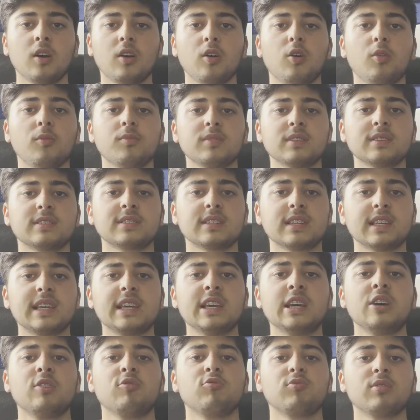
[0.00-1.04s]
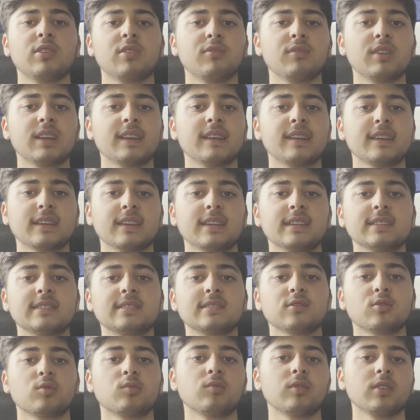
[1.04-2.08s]
Obviously, rereading is
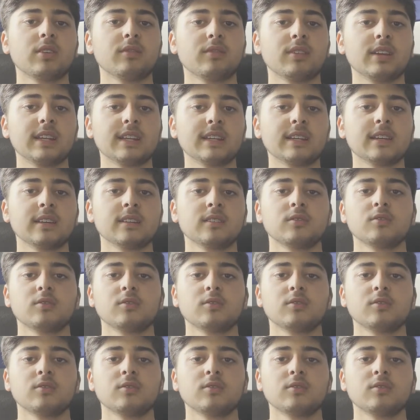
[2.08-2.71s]
still rereading,